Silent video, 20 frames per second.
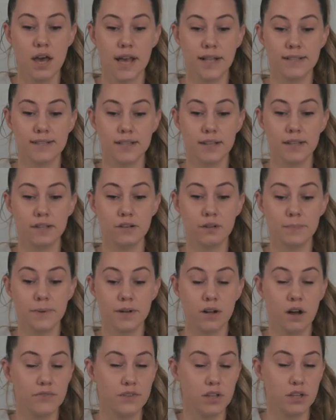It's a little
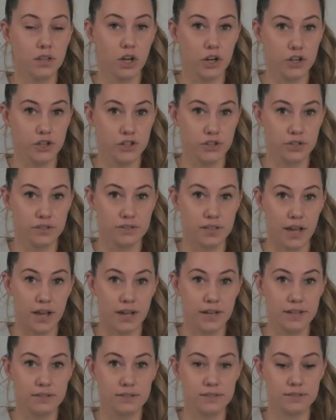bit on the larger
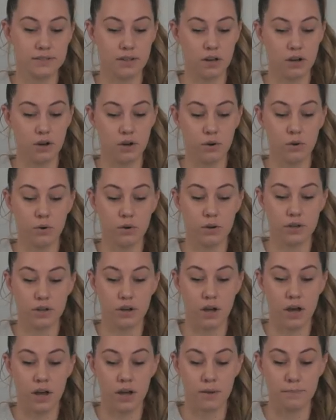size, so
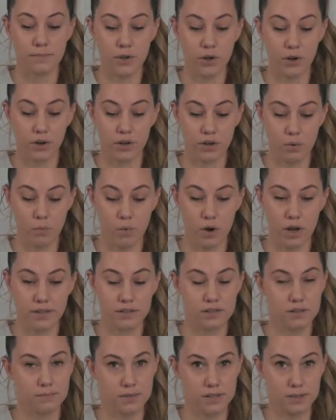you're going to want
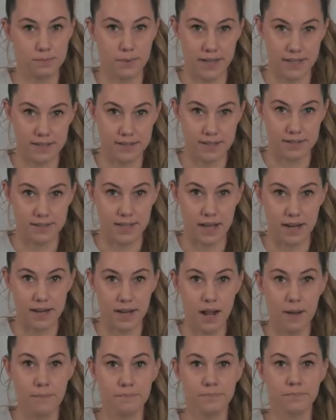some space to set
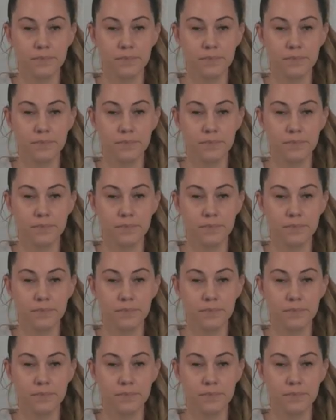it up.